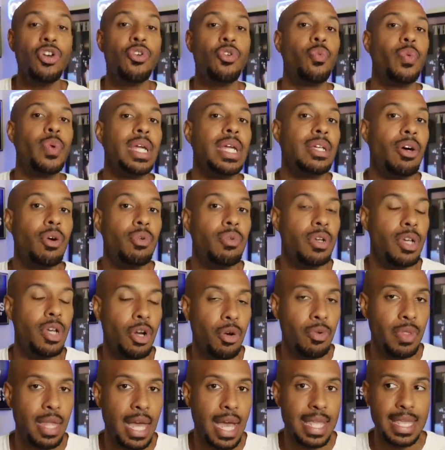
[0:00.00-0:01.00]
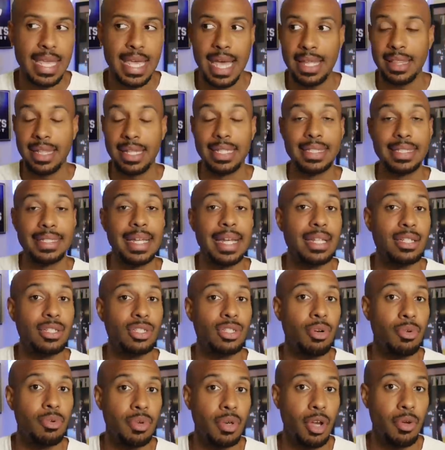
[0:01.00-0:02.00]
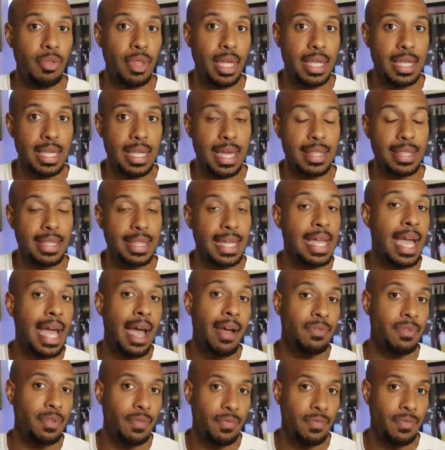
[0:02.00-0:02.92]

We don't know that yet. The Saints don't know that yet. They have to